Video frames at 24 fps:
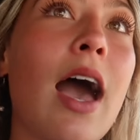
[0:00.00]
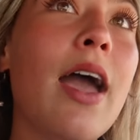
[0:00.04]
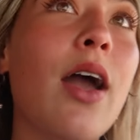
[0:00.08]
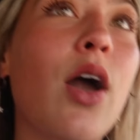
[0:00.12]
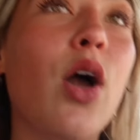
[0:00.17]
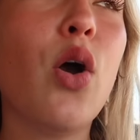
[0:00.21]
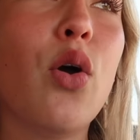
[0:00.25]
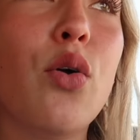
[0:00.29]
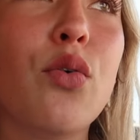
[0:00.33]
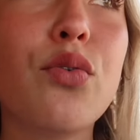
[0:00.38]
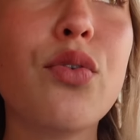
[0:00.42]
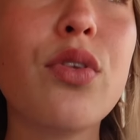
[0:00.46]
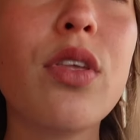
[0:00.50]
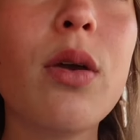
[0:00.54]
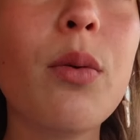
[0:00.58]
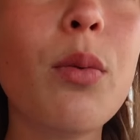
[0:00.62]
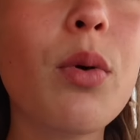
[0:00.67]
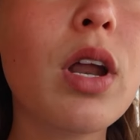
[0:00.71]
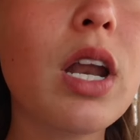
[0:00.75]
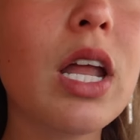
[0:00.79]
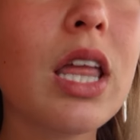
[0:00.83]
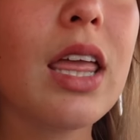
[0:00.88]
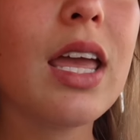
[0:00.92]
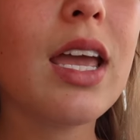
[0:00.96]
I hopefully
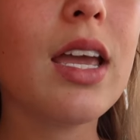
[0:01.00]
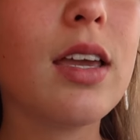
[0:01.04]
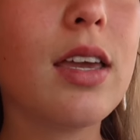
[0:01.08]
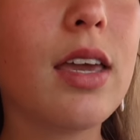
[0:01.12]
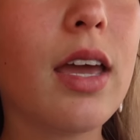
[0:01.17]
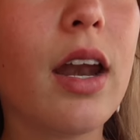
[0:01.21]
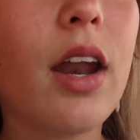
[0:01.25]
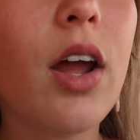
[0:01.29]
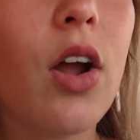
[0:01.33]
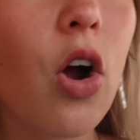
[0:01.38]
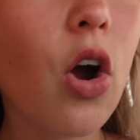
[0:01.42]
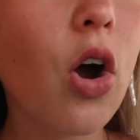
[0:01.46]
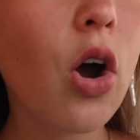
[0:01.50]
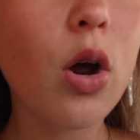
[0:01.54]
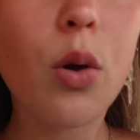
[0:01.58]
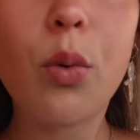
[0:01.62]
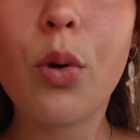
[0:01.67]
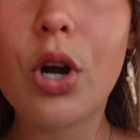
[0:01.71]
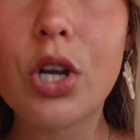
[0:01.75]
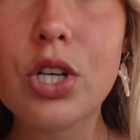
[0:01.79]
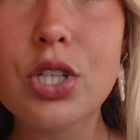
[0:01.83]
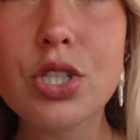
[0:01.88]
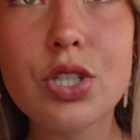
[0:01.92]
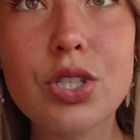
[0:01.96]
want to like get a car
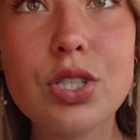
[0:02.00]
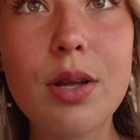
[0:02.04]
wash or